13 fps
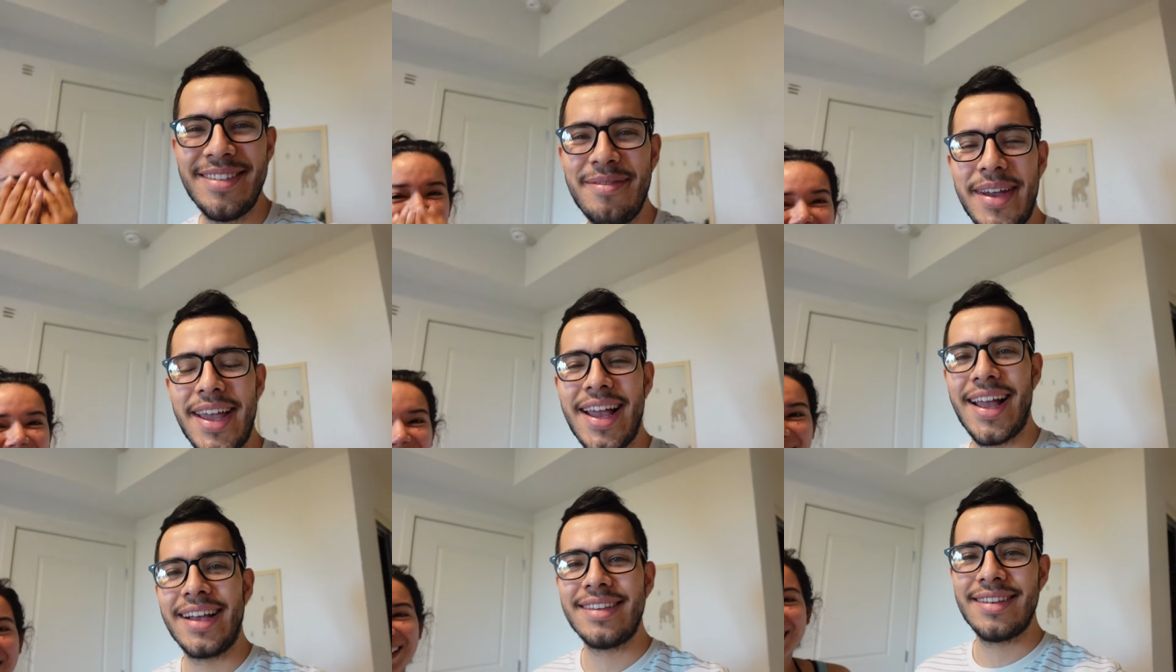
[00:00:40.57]
but yeah,
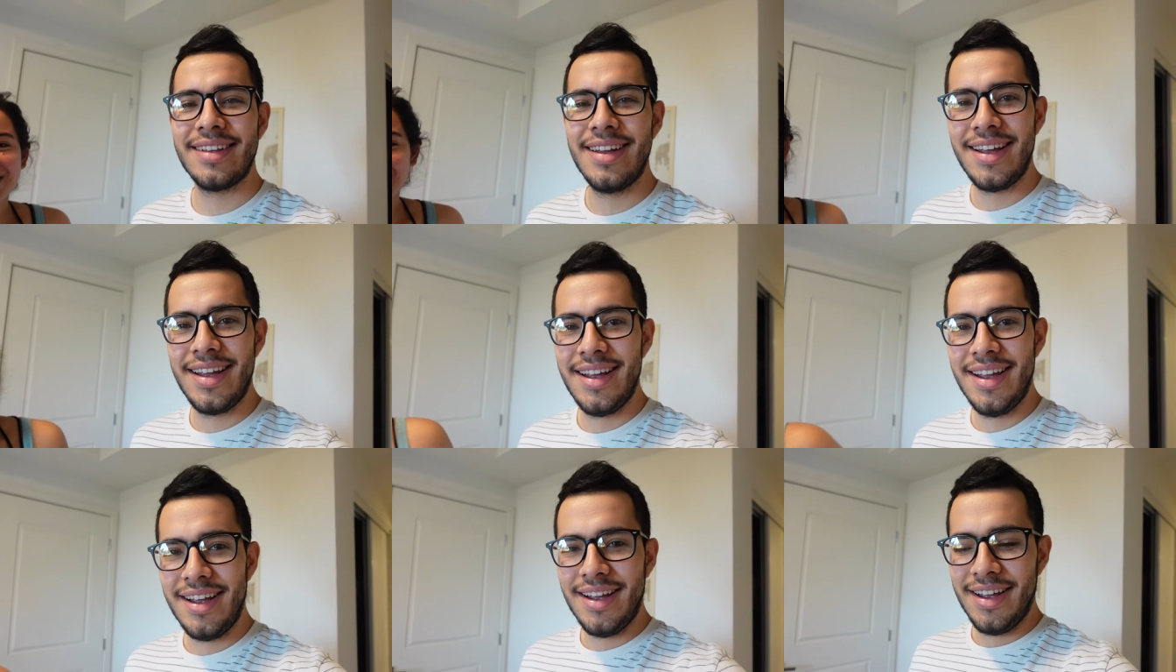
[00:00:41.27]
guys,
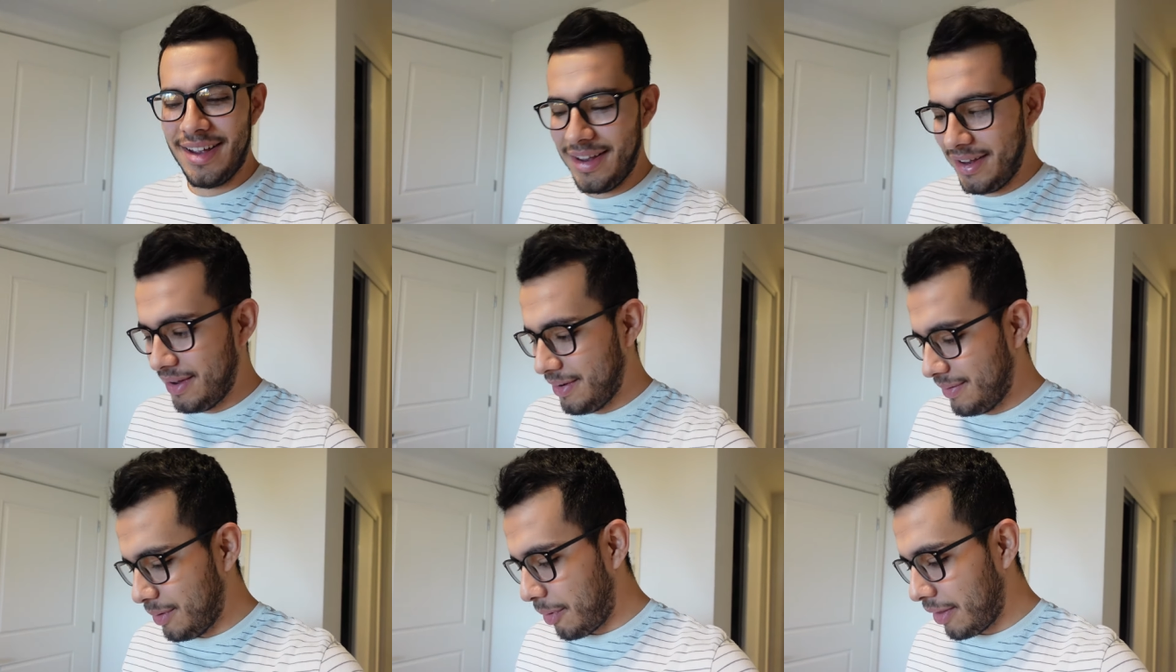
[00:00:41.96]

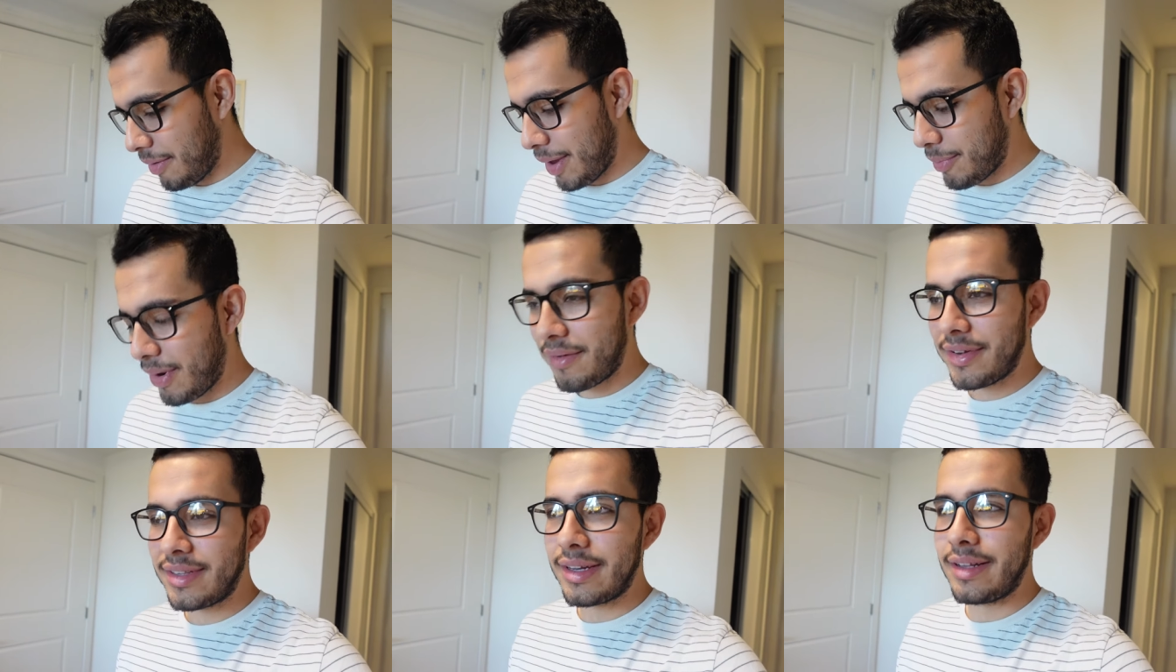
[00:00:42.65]
we'll probably make
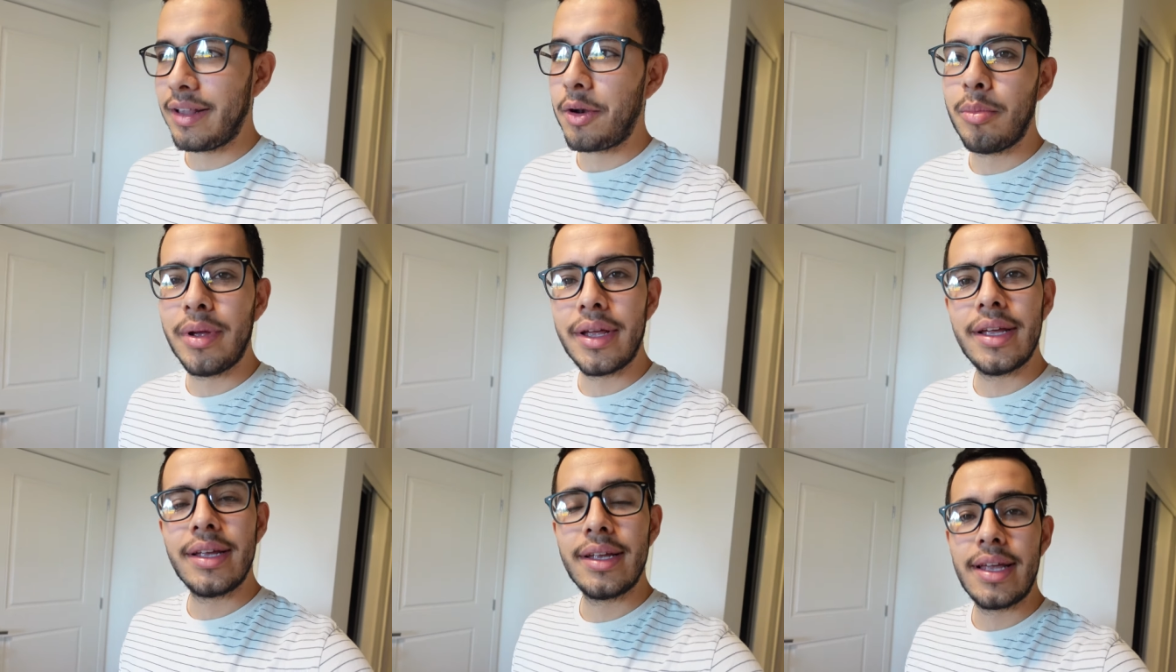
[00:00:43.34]
breakfast in a little
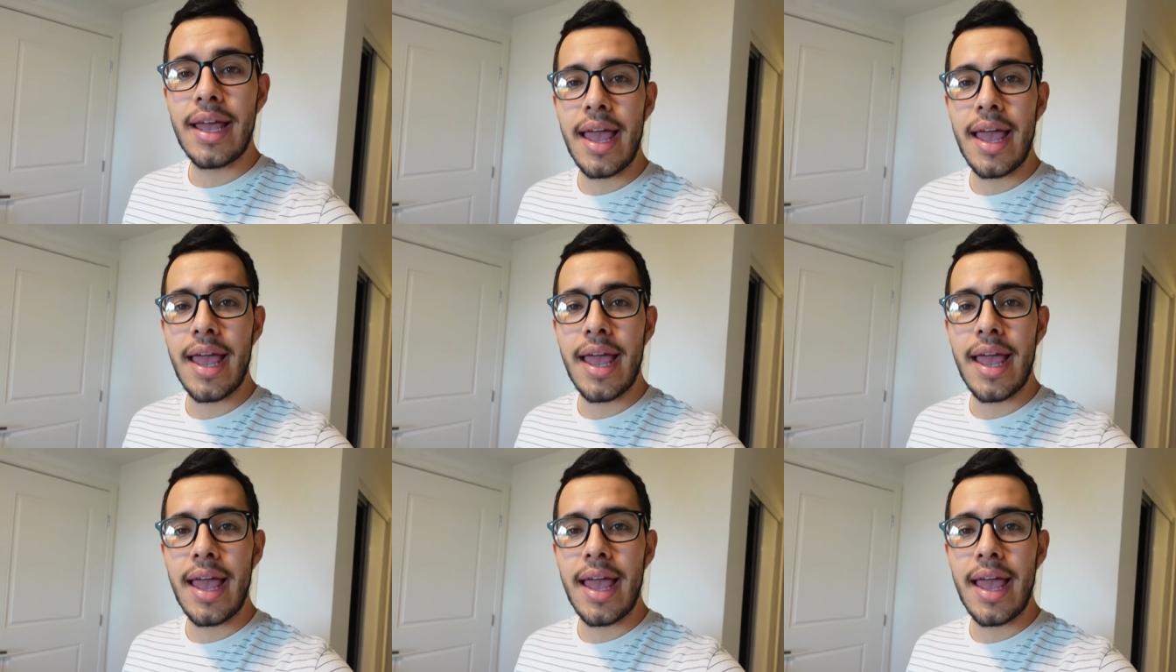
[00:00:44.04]
bit